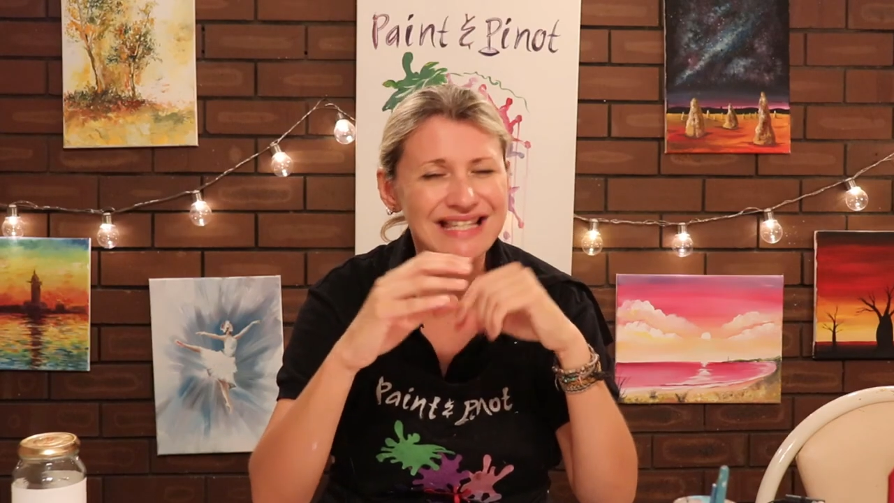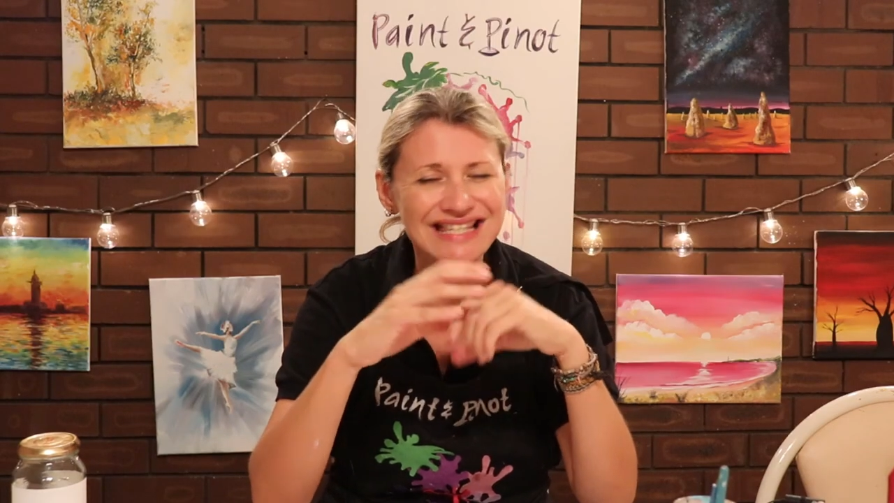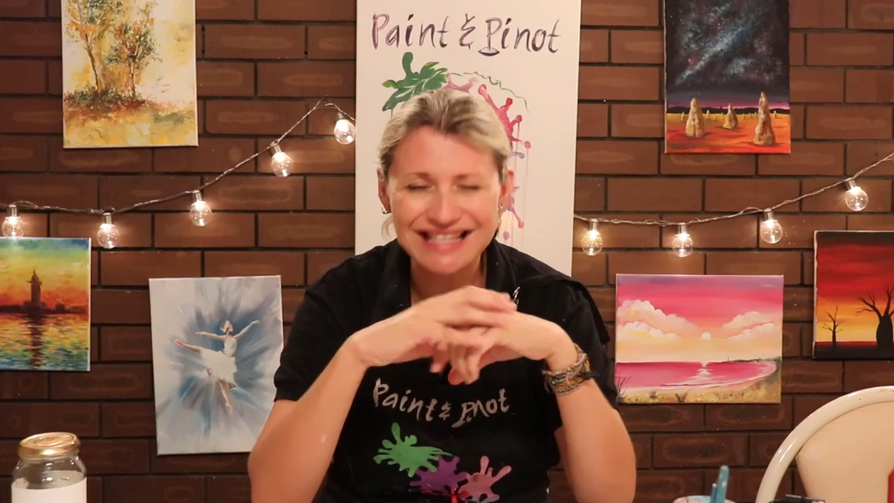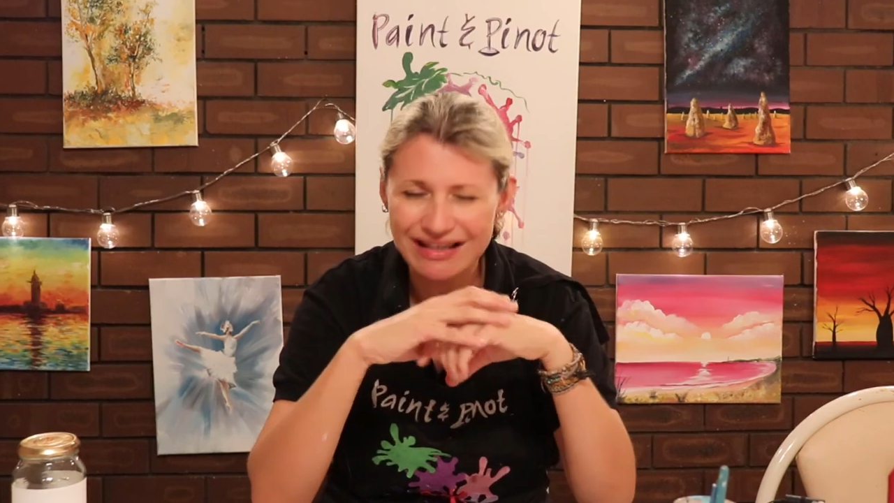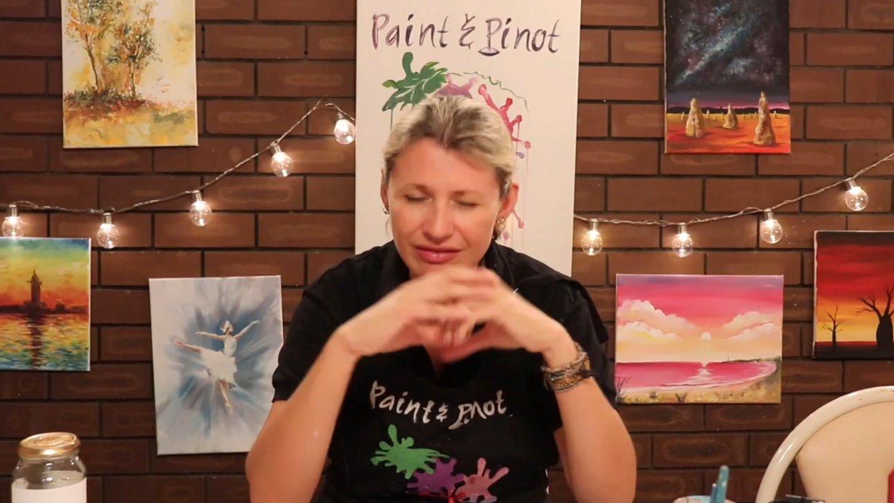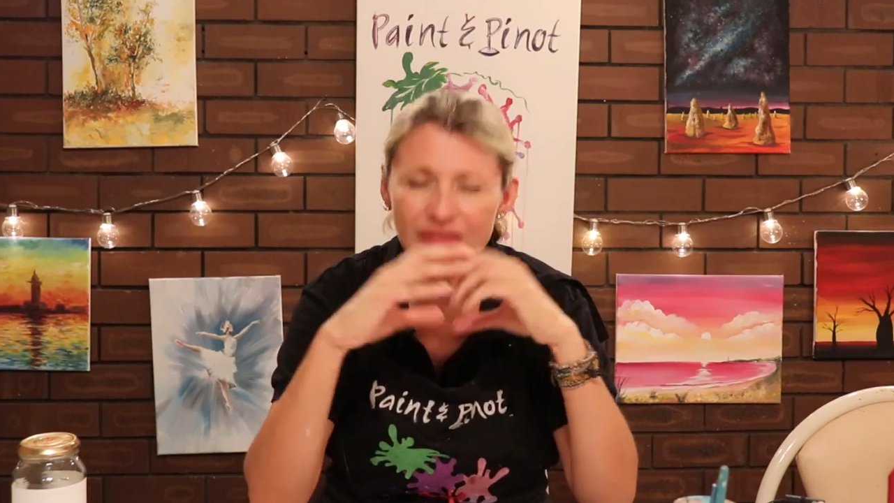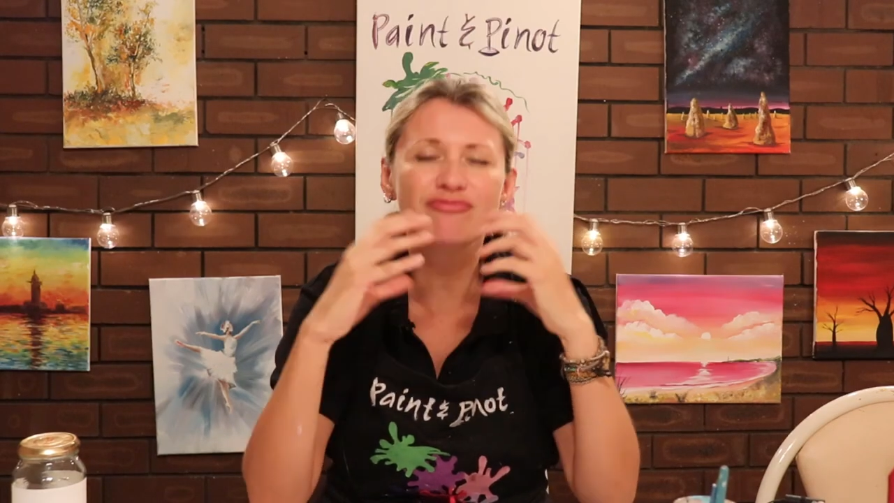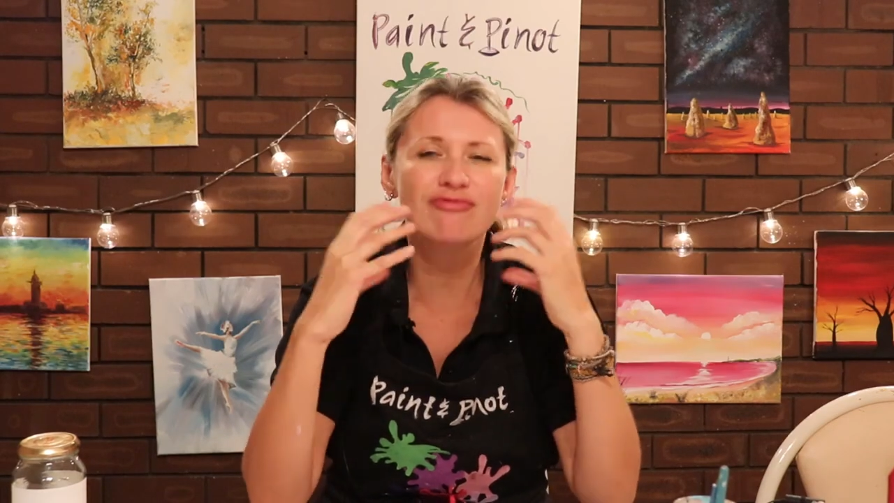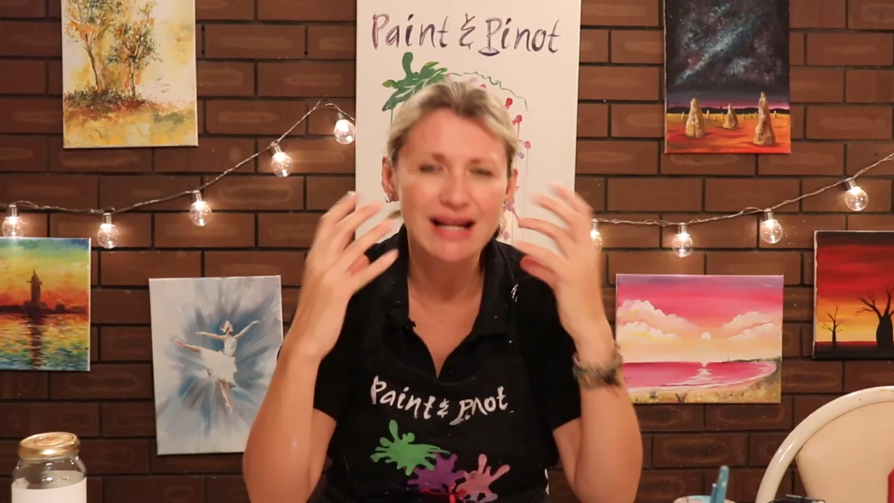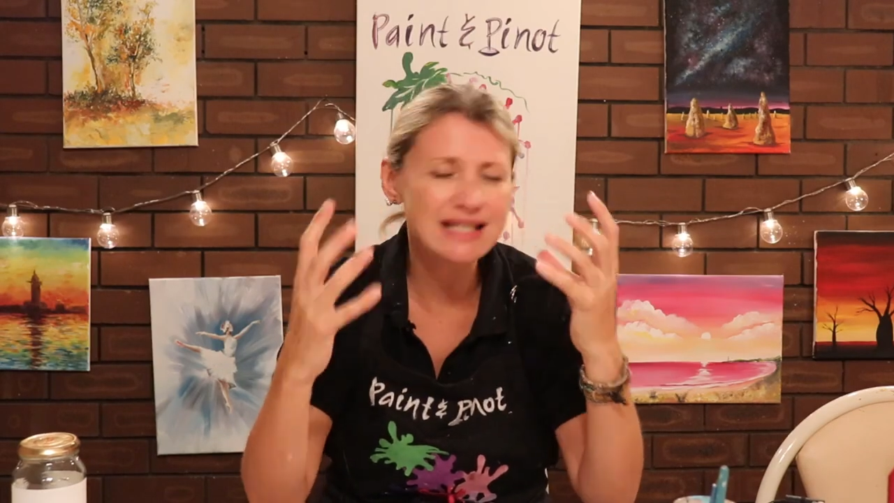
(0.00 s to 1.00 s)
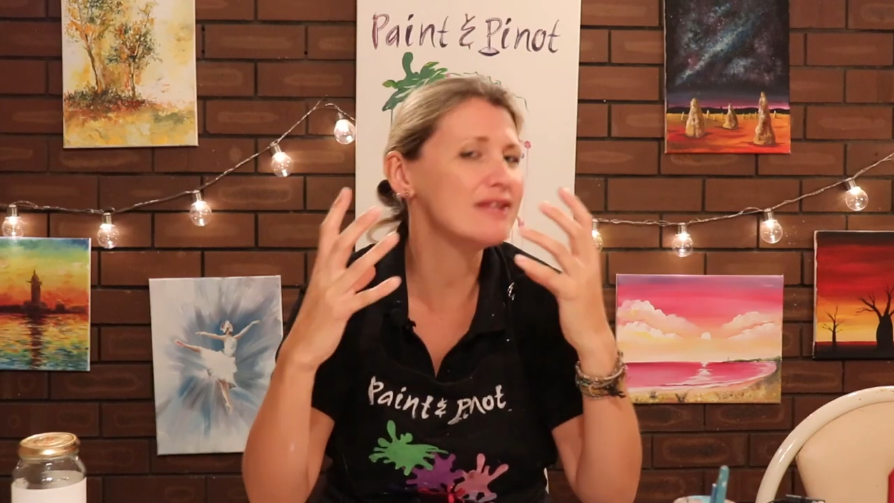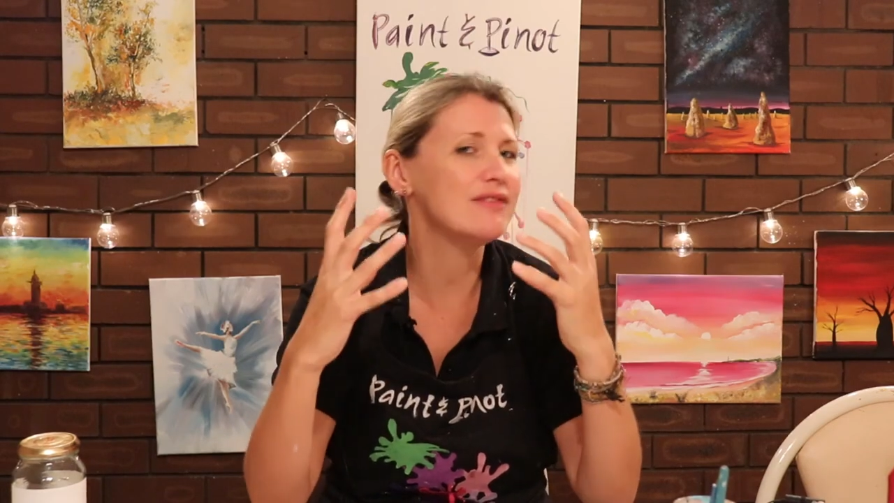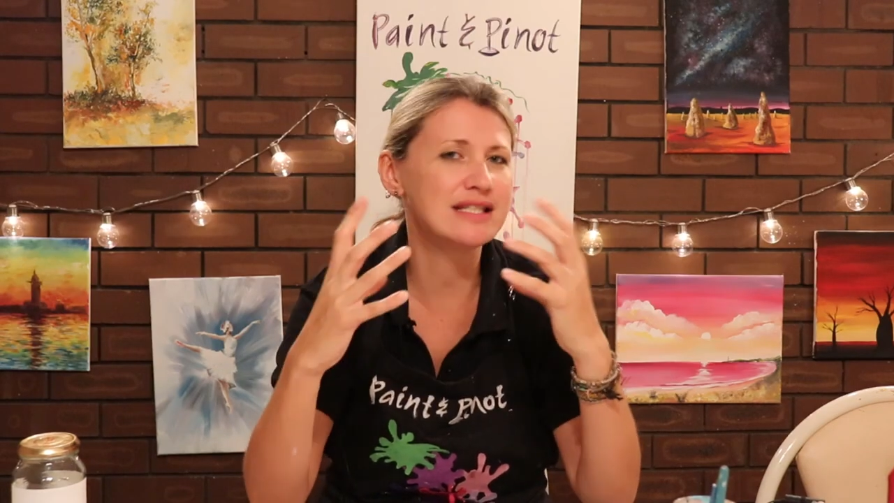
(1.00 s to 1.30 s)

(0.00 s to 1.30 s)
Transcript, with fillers: it's then relatively